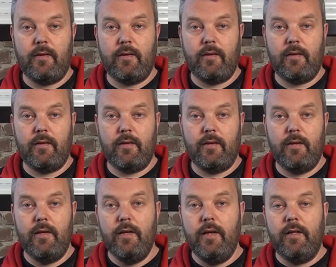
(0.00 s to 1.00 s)

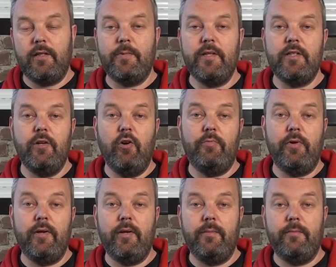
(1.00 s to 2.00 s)
That's basically
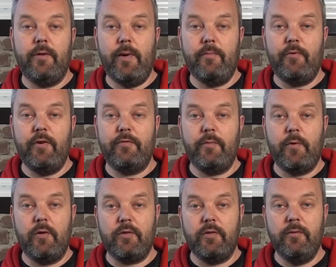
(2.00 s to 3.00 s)
opening the memory of the
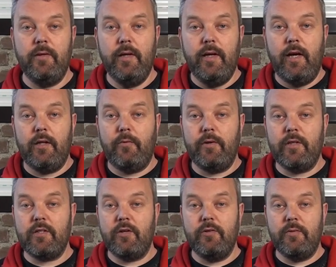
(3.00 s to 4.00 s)
motor. And the one
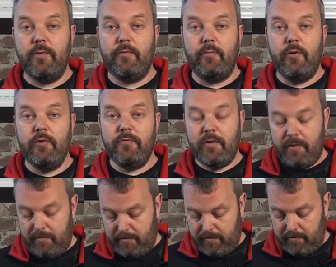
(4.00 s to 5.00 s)
that's going to be removed
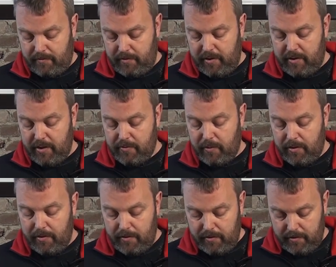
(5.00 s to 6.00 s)
is this
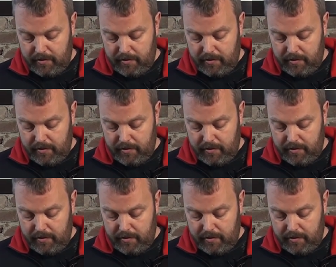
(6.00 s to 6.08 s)
one.